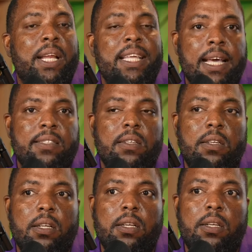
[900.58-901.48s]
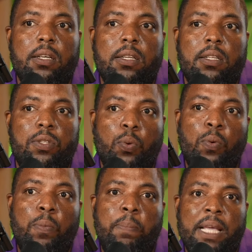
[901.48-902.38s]
yes, the, the, the
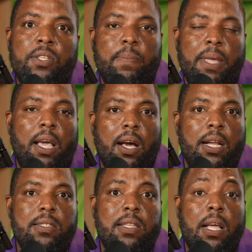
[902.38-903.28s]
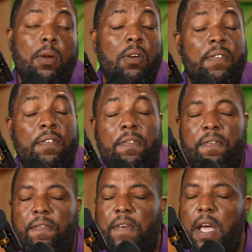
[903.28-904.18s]
two big Jamaicans, they looked
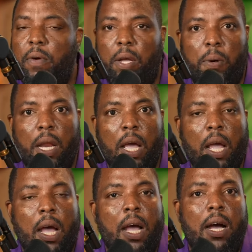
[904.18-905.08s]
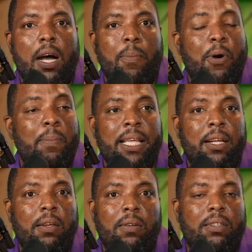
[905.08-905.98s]
very good. Um,
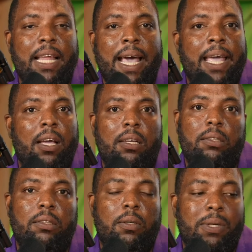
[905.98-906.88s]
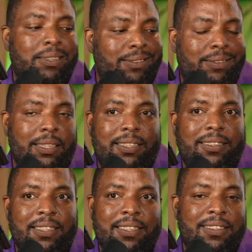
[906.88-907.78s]
Oblique looked like, what is
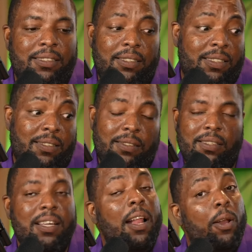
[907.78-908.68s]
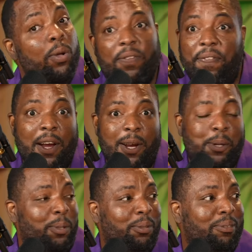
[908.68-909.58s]
this? Is, is this? Looked very
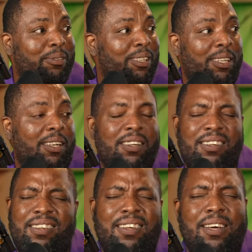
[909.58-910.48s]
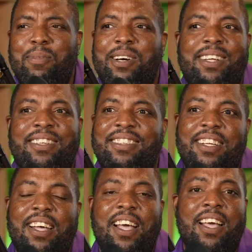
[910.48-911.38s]
very good. Just like a one. Yeah, man.
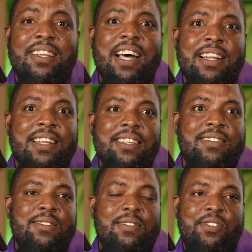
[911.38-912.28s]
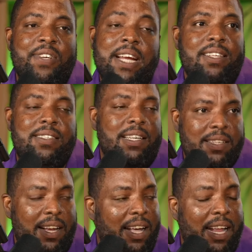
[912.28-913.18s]
that that's training
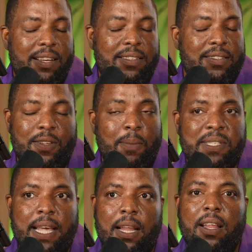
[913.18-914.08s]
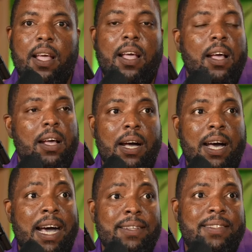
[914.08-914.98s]
session and yeah. sub ten.
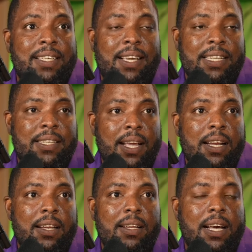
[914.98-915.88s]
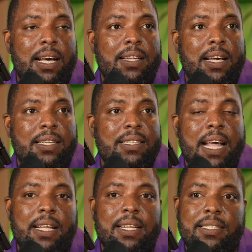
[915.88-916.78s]
Uh, as to Kishane, uh, as
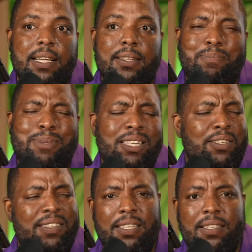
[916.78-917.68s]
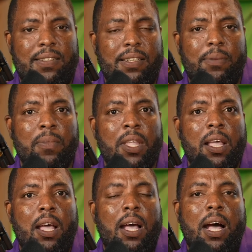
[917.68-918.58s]
Daniel said, Mando's easy.
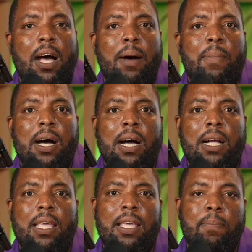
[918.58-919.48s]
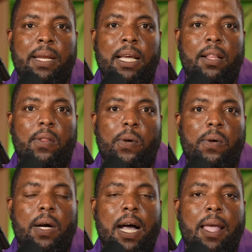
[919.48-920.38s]
Yeah. Um, uh, Keen Blake,
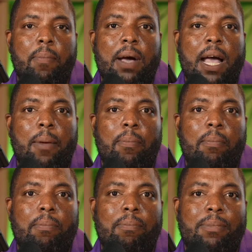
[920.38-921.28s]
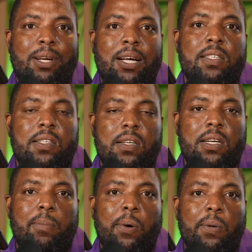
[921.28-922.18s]
though, I'm I'm
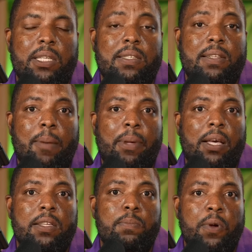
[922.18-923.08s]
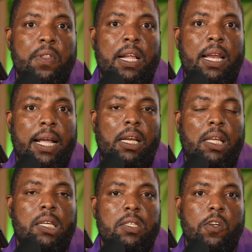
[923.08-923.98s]
concerned about his start because more than
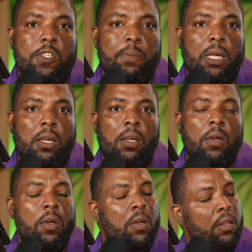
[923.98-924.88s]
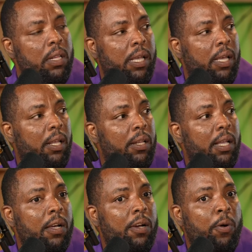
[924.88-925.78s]
likely he's going to be the
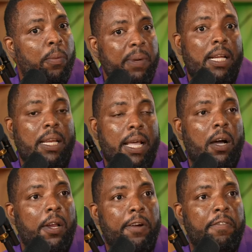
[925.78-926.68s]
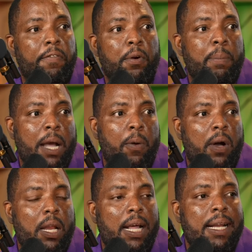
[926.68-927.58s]
the opening leg on our four by
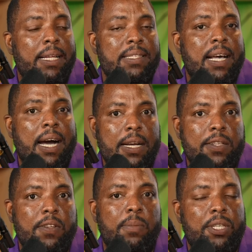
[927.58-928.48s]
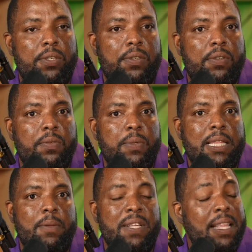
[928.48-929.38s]
one, and he's had some issues
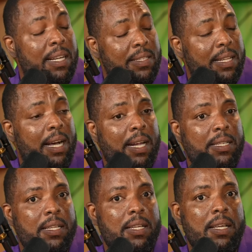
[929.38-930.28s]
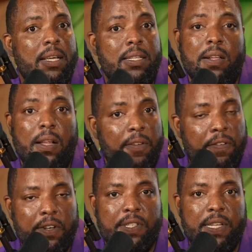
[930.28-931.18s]
with with that start. It's not the
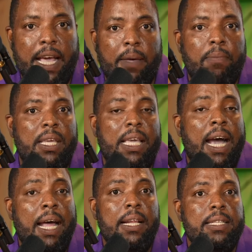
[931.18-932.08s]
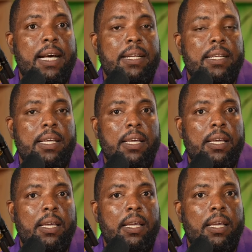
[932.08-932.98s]
first time he had it at
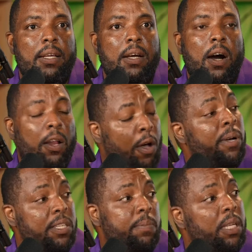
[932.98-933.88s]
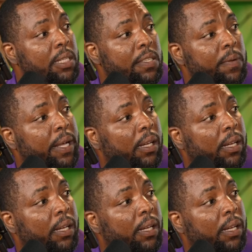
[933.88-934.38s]
the. But Alpha the thing is, with having